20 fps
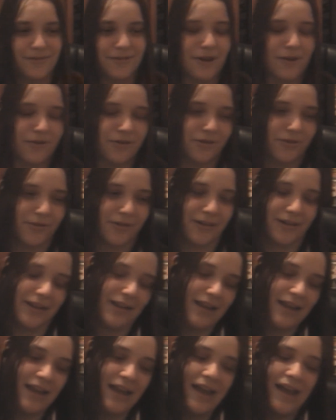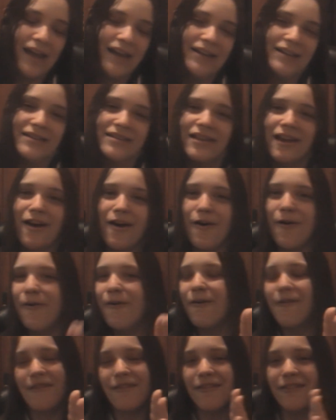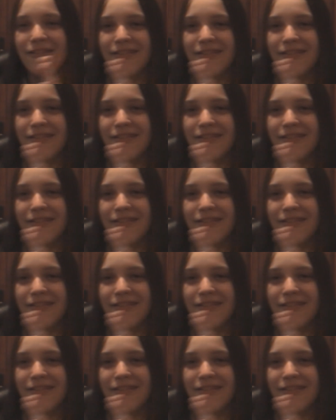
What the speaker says: Don't do it. So